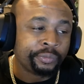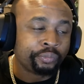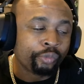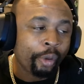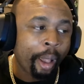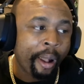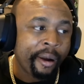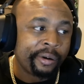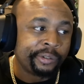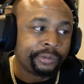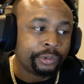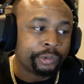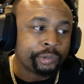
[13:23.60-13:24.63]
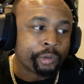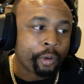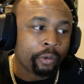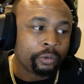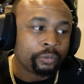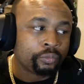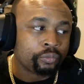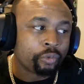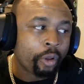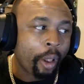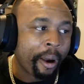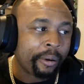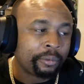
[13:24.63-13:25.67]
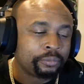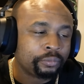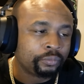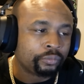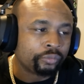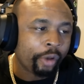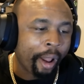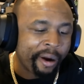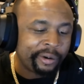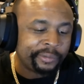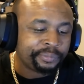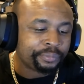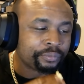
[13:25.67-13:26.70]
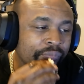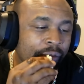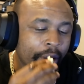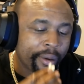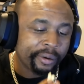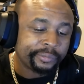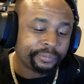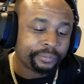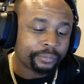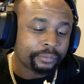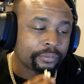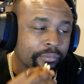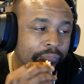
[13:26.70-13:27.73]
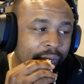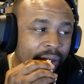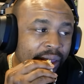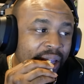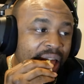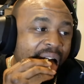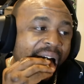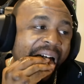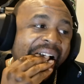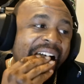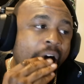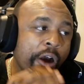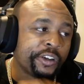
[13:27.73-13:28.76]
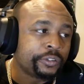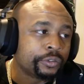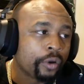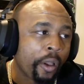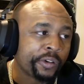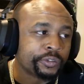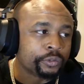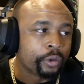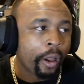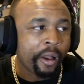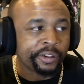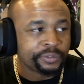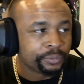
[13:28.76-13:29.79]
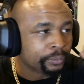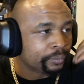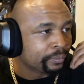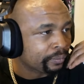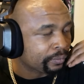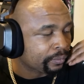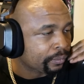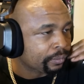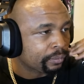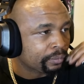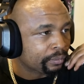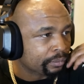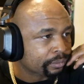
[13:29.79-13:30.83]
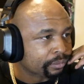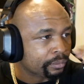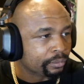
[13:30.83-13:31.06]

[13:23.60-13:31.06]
to tell us that he was in New Orleans at a restaurant called Antoine's. New Orleans, first of all, super haunted city.